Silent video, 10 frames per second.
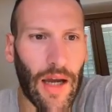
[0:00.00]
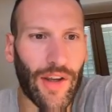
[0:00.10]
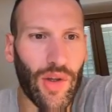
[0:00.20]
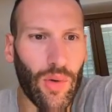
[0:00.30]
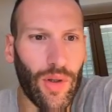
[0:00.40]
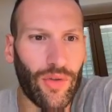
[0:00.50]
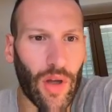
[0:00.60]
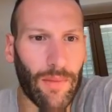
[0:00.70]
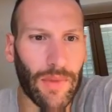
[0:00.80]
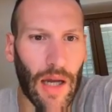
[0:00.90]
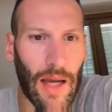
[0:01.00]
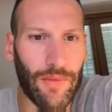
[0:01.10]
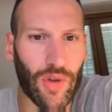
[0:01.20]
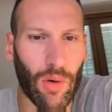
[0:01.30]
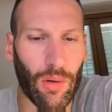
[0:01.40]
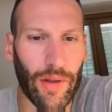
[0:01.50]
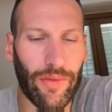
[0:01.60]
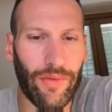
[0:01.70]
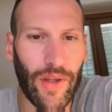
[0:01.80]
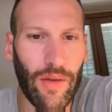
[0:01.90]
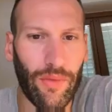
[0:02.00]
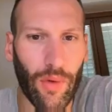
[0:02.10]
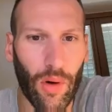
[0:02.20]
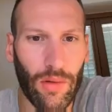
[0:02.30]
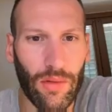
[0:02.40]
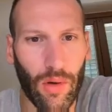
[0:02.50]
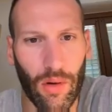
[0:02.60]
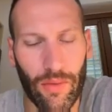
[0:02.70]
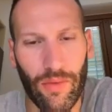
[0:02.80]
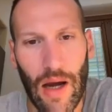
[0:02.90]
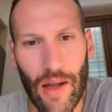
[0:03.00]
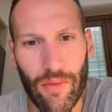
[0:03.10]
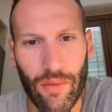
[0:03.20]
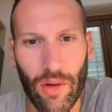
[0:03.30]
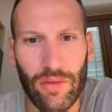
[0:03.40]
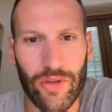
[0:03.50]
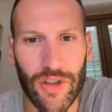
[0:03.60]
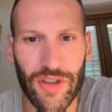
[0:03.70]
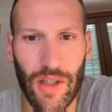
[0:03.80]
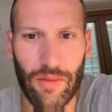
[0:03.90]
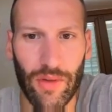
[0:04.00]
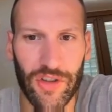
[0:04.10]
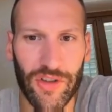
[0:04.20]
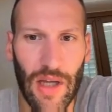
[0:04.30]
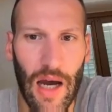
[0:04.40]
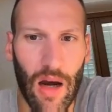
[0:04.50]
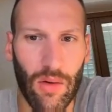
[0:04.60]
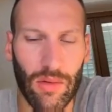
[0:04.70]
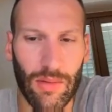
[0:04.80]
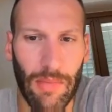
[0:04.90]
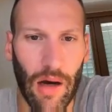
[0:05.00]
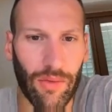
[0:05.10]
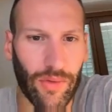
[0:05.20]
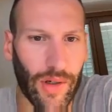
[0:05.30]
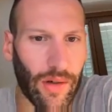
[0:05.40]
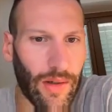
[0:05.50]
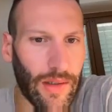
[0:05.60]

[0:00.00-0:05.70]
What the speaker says: a queue is sometimes called a FIFO or FIFO, first in, first out buffer.